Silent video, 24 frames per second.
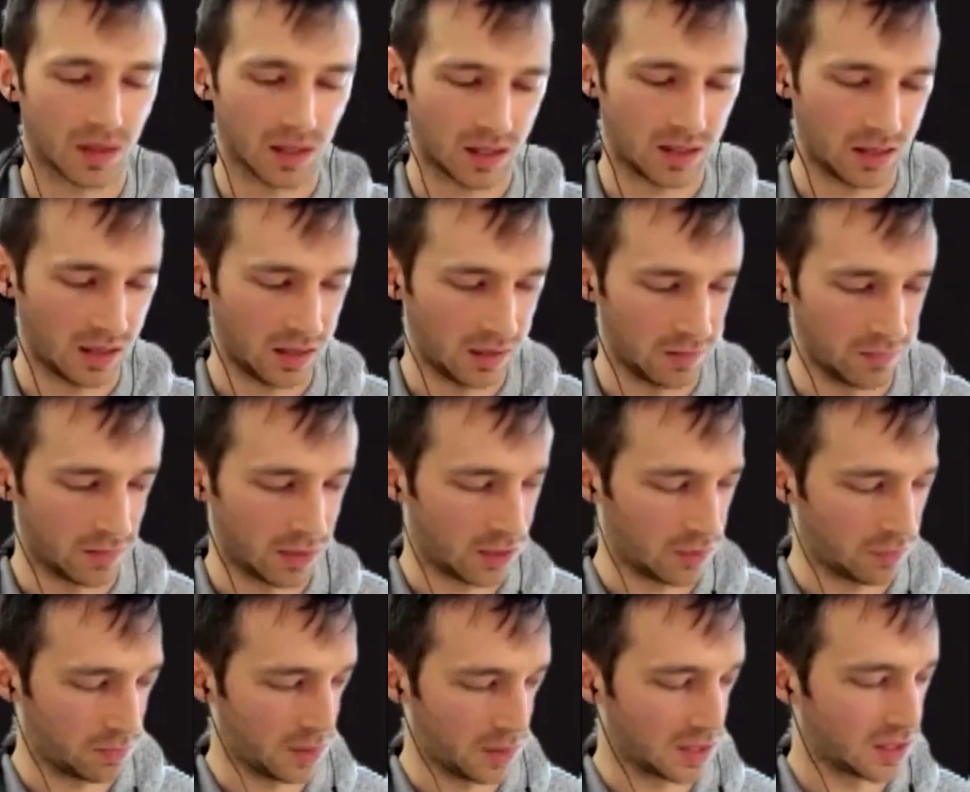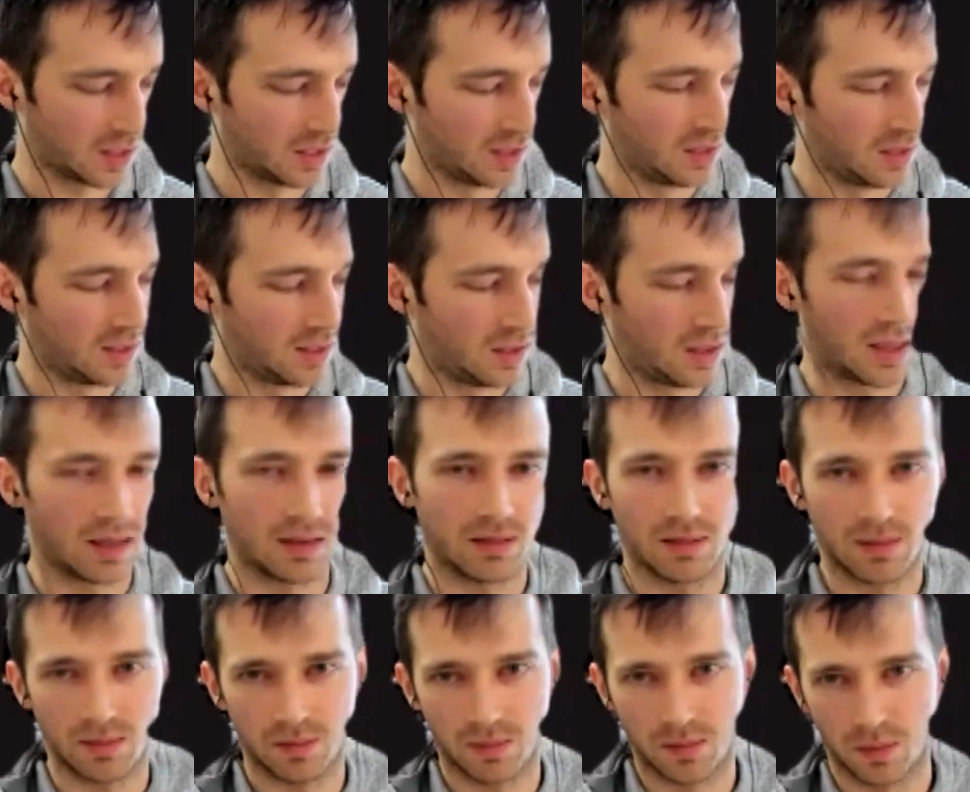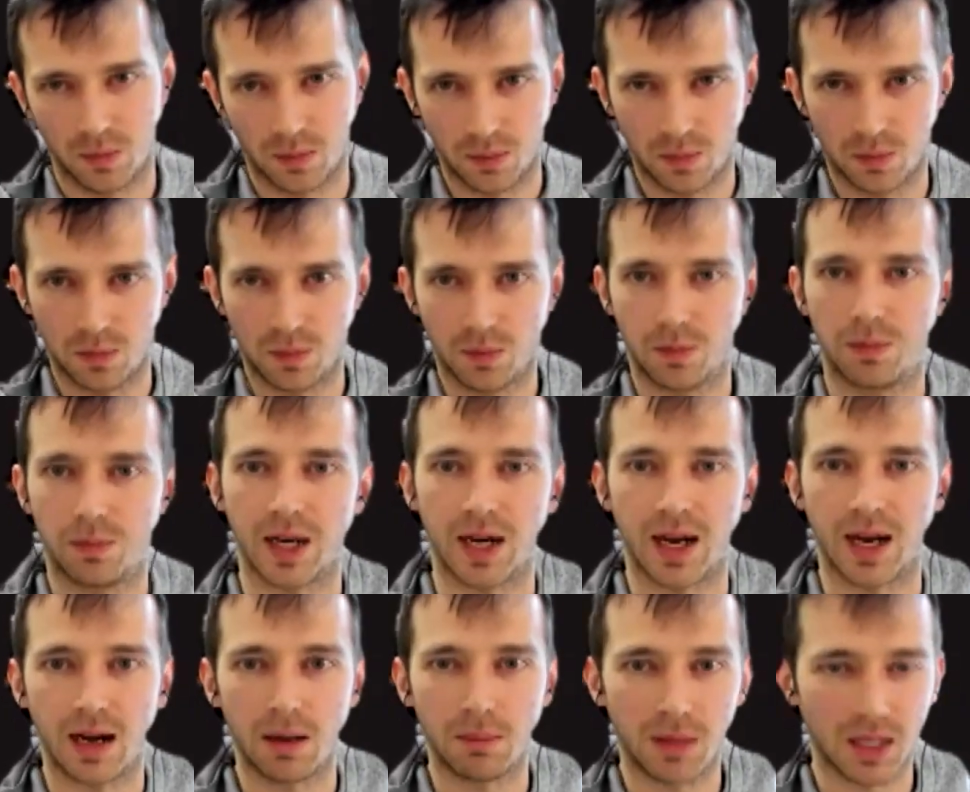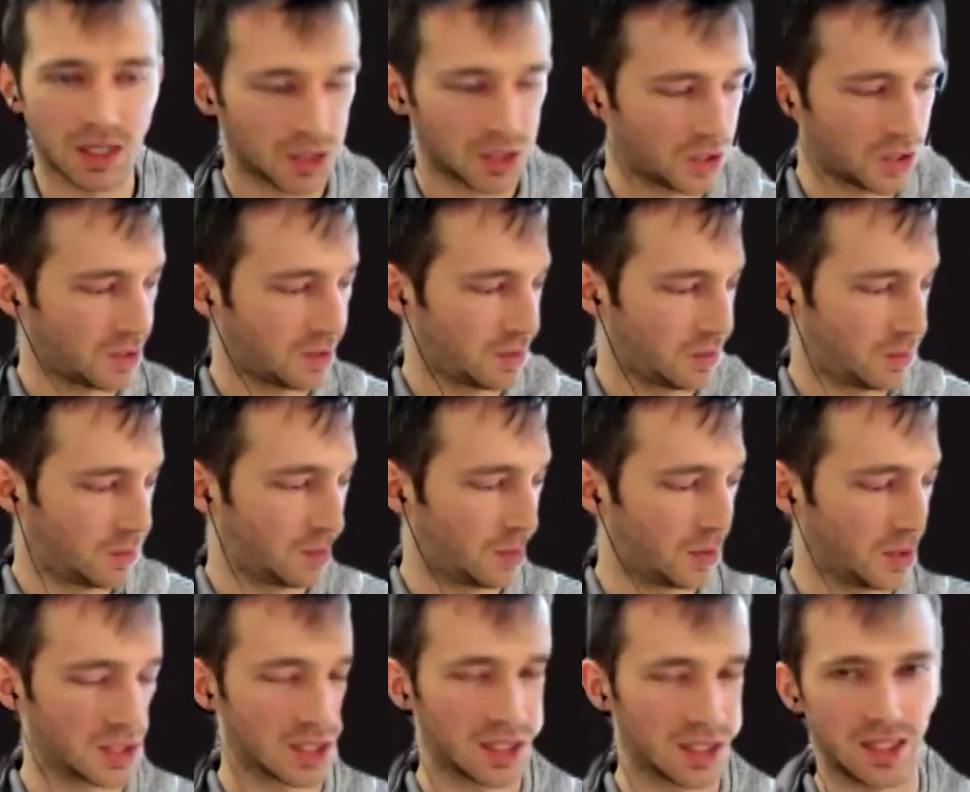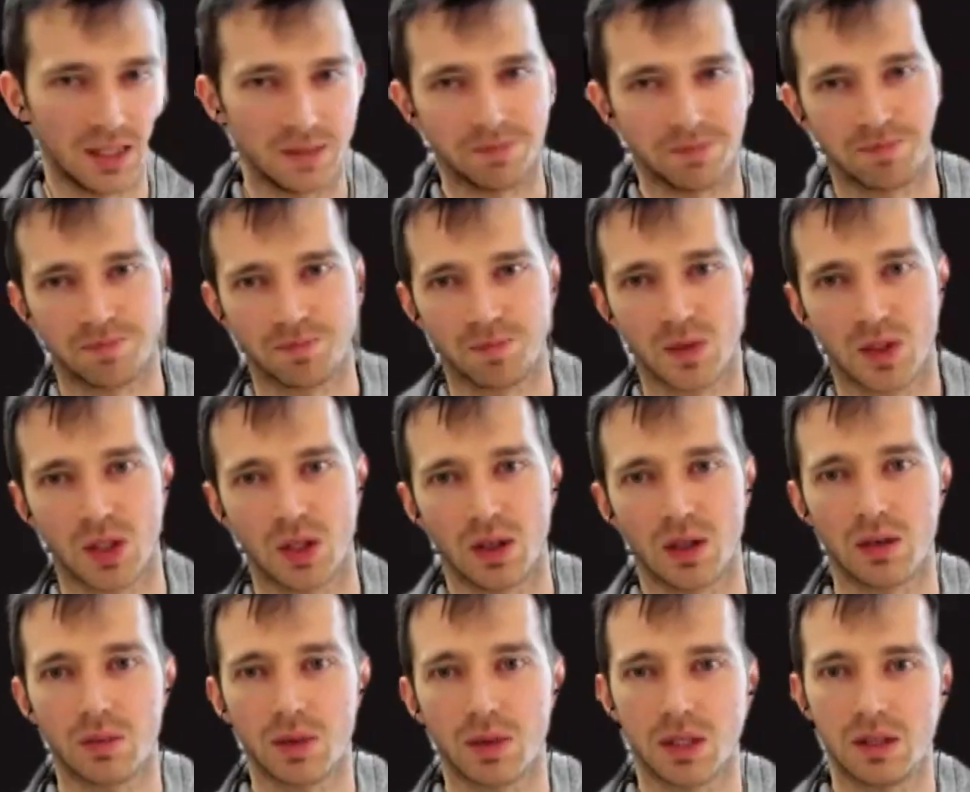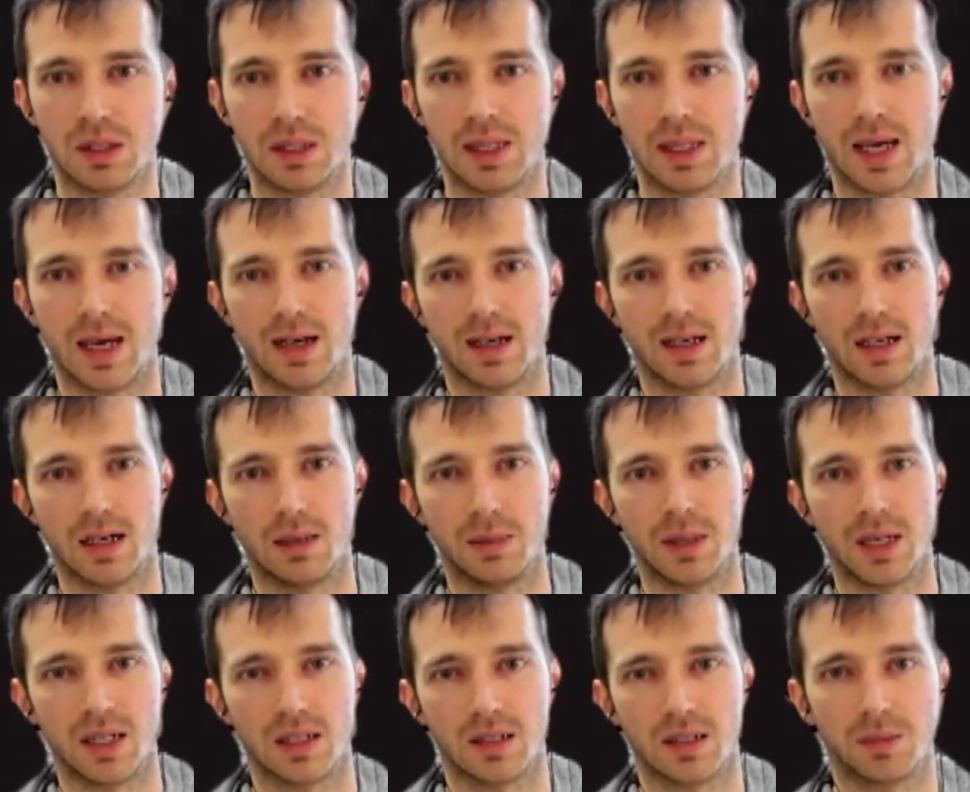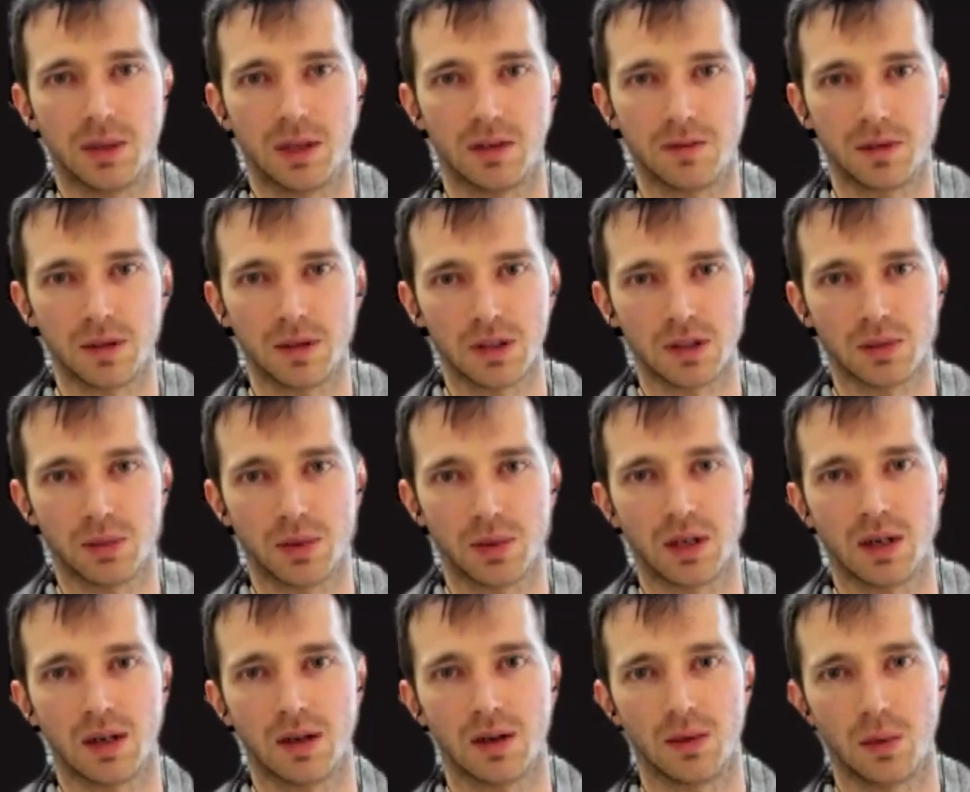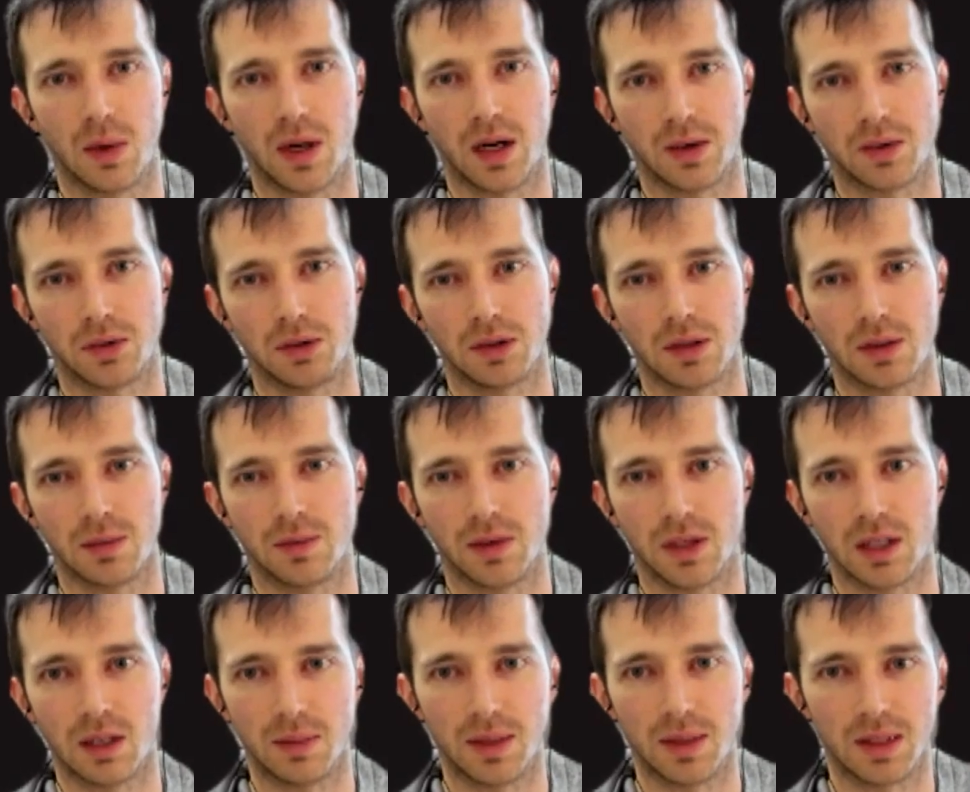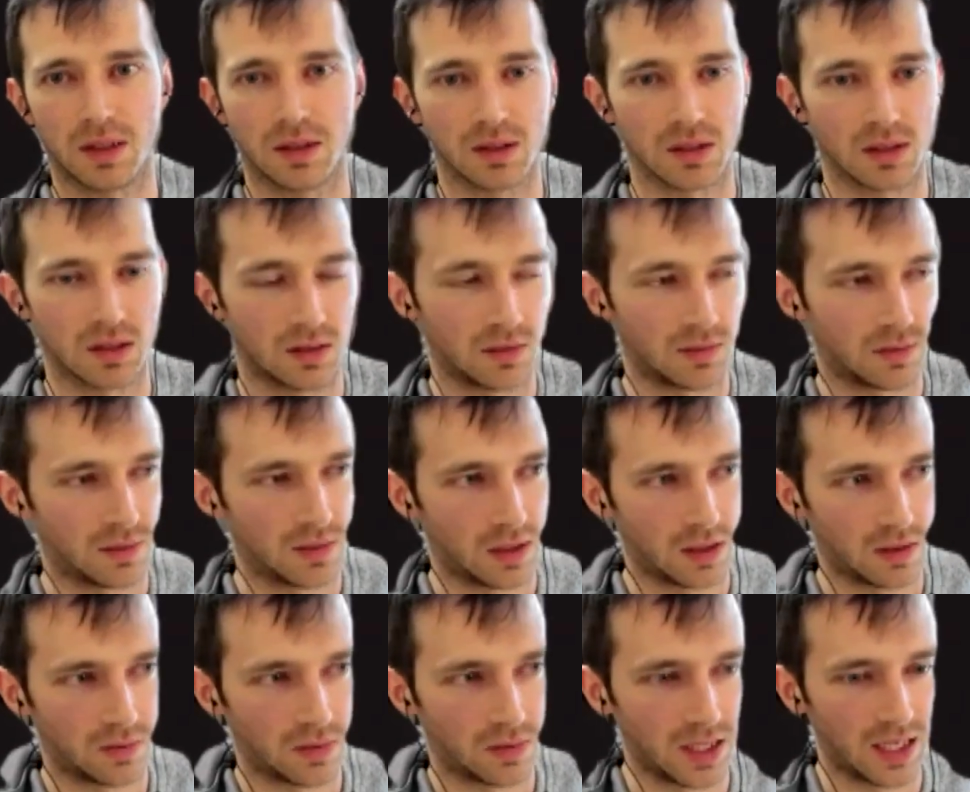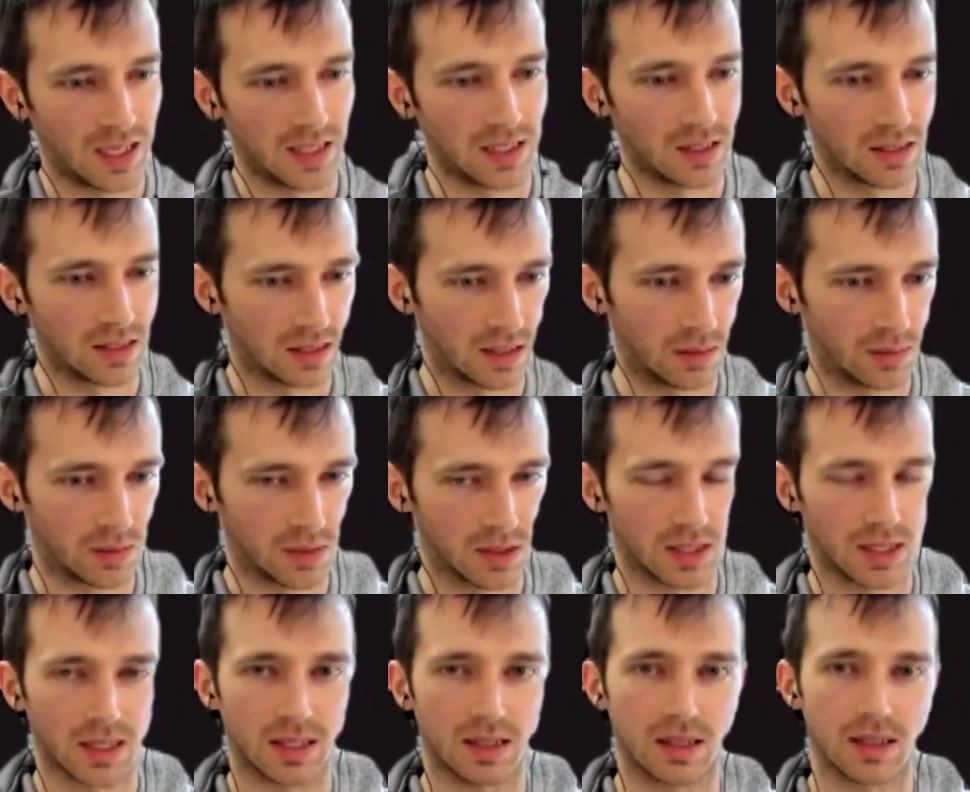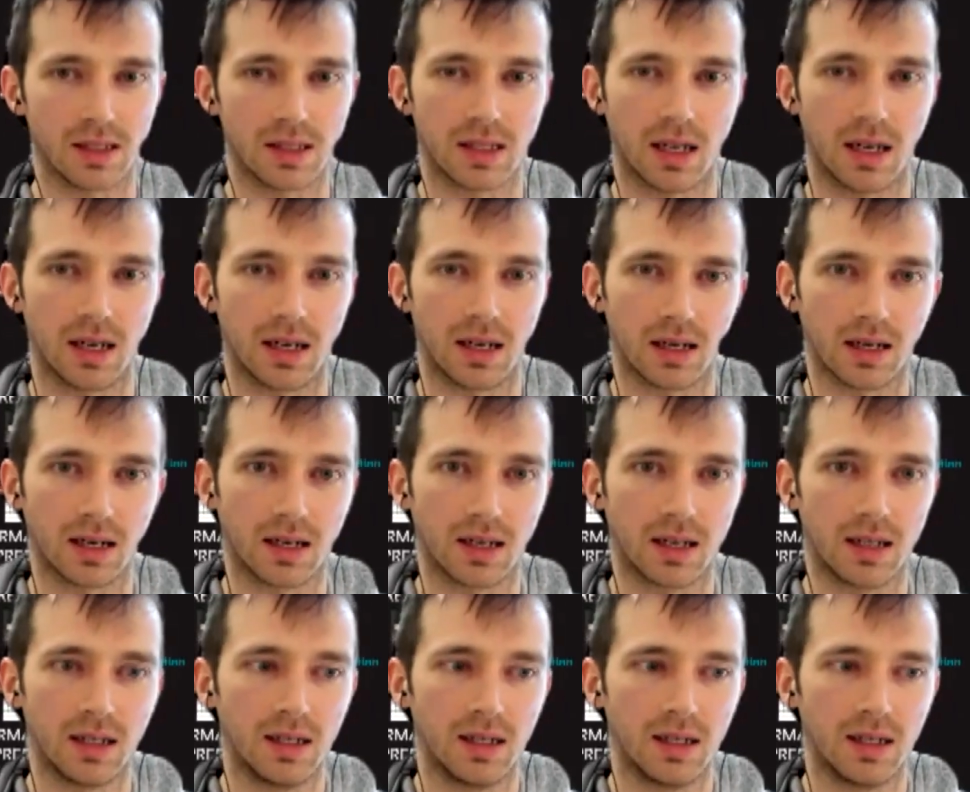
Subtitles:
involvement. But how much, we'll see. So I'm going to return to that in a bit. But first, we're going to walk through some fundamentals of the ideas that I'm presenting in this talk.